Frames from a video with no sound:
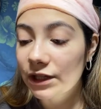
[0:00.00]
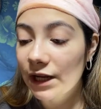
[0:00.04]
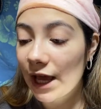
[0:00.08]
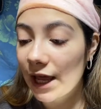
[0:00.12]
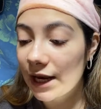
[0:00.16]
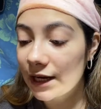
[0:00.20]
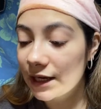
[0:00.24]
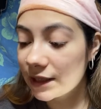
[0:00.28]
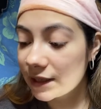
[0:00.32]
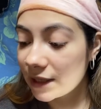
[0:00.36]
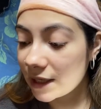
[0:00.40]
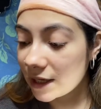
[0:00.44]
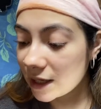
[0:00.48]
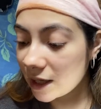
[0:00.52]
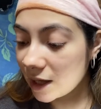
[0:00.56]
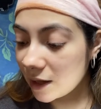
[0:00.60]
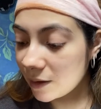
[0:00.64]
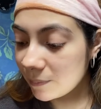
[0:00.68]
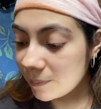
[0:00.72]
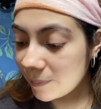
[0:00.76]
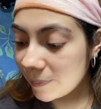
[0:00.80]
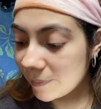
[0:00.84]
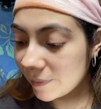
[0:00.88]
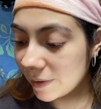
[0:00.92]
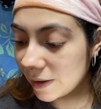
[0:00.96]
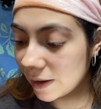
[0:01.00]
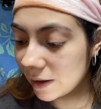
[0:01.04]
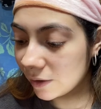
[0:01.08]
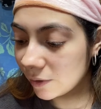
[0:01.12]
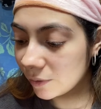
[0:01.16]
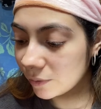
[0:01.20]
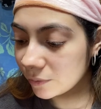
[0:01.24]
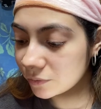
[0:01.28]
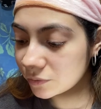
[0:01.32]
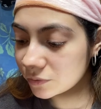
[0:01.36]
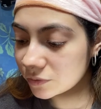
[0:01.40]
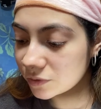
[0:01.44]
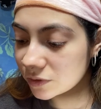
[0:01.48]
anything
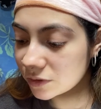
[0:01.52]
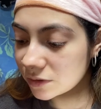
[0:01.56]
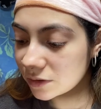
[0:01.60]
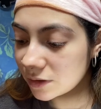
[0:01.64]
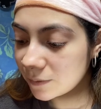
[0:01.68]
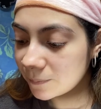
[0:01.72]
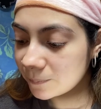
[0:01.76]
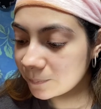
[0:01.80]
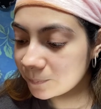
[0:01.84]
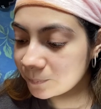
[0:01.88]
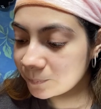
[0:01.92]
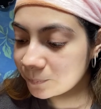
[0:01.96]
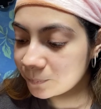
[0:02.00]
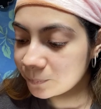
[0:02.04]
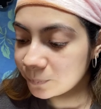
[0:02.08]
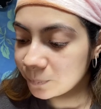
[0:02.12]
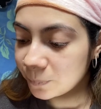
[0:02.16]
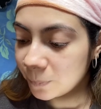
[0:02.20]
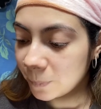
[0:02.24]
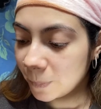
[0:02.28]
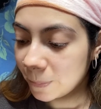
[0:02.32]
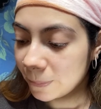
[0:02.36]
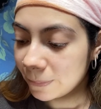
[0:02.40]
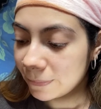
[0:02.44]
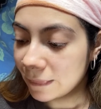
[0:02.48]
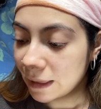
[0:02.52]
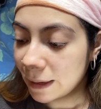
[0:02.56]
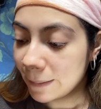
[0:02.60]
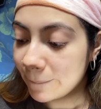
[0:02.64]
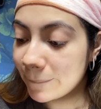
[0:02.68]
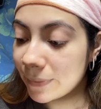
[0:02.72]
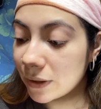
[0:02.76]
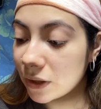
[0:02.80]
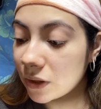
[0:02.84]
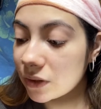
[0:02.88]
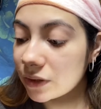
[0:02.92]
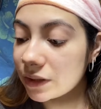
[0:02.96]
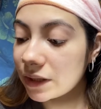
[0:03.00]
about
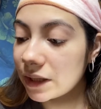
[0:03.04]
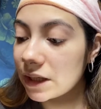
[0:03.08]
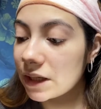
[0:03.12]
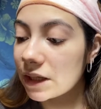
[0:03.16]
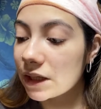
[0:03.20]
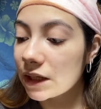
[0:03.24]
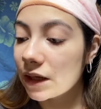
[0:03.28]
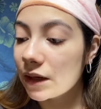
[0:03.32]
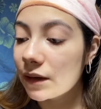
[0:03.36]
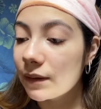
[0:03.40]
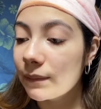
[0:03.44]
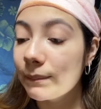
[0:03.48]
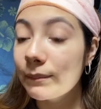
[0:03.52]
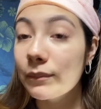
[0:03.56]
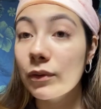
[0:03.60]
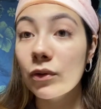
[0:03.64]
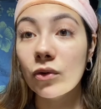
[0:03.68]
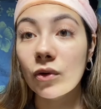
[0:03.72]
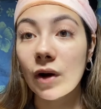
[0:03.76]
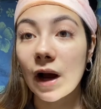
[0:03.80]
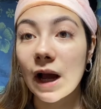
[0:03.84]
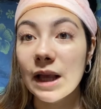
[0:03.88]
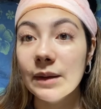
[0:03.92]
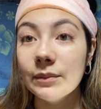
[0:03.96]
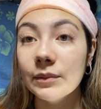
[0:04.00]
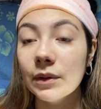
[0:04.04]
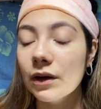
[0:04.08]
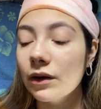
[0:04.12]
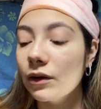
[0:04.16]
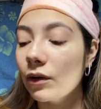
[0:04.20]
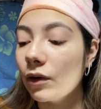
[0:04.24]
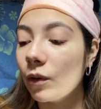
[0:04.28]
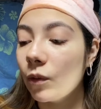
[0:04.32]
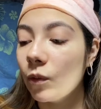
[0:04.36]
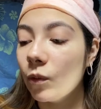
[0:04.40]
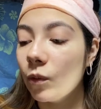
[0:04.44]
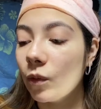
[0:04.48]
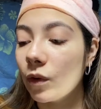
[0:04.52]
putting primer
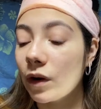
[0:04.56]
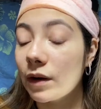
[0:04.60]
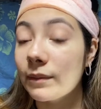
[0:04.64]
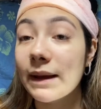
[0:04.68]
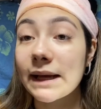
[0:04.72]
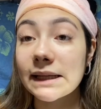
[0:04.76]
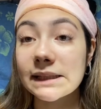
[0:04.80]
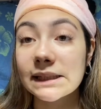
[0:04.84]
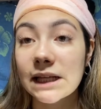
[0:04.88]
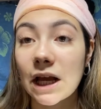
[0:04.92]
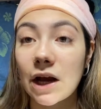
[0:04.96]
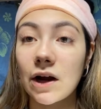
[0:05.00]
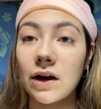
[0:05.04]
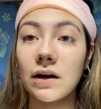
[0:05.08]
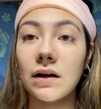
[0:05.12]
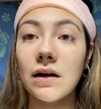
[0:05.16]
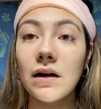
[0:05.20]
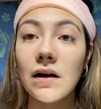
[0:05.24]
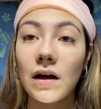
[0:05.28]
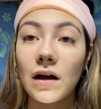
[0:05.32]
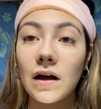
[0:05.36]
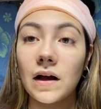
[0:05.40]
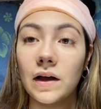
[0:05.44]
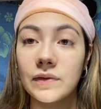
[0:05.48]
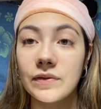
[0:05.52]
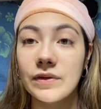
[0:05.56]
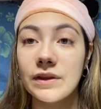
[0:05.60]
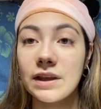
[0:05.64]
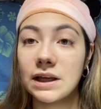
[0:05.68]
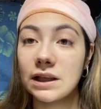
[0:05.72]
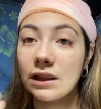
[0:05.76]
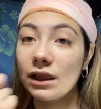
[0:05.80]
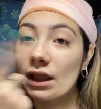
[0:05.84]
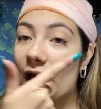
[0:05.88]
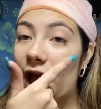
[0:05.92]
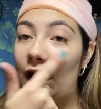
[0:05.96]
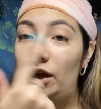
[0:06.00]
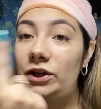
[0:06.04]
or mascara on the
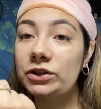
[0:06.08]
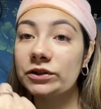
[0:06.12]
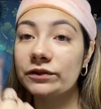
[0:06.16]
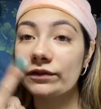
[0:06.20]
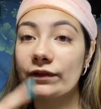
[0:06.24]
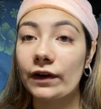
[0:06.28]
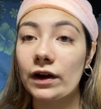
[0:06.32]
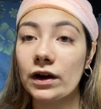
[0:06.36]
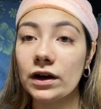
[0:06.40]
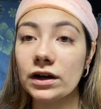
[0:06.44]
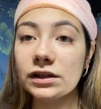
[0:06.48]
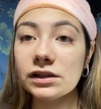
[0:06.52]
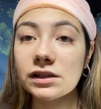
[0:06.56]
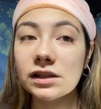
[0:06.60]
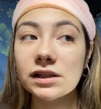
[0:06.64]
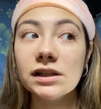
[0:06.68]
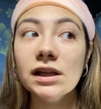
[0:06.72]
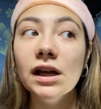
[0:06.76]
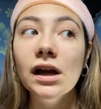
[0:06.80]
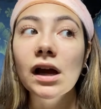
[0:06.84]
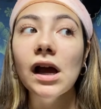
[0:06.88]
lash first.